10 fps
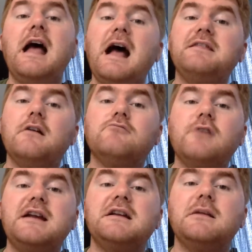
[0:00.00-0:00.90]
and that
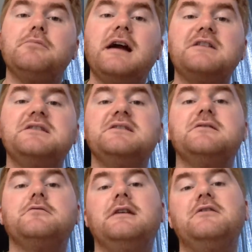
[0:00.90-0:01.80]
regular practice
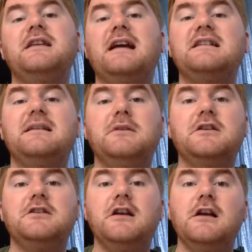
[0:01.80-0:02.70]
throughout the academic
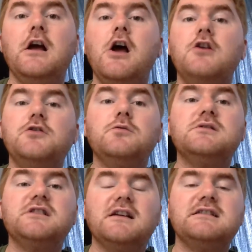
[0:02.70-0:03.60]
year, you will
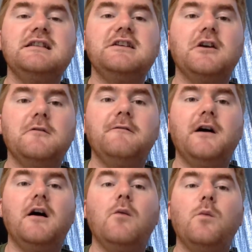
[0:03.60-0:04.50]
certainly go
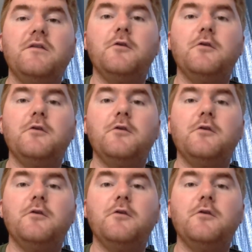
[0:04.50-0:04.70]
far with your